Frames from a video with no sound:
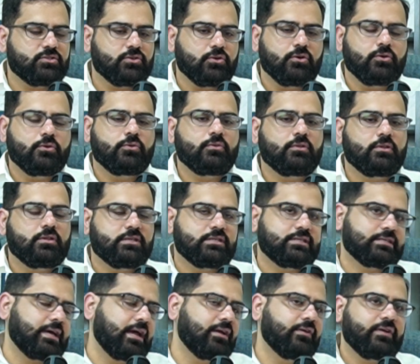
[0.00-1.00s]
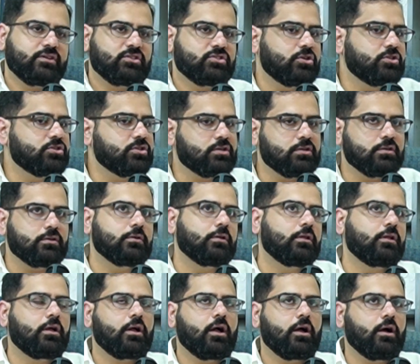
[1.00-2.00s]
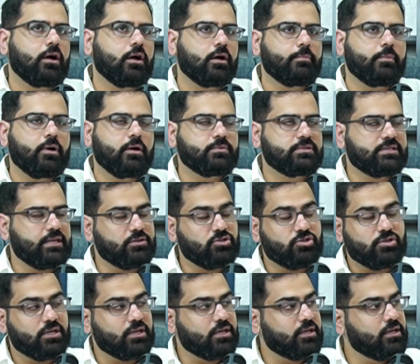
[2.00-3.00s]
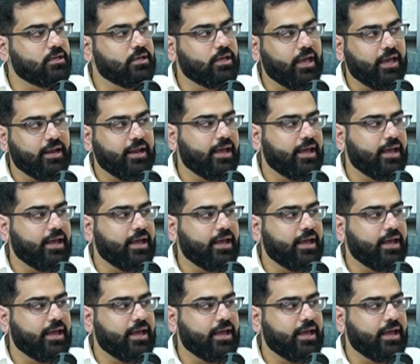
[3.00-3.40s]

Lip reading: So it's kind of like surgical, obstetric, and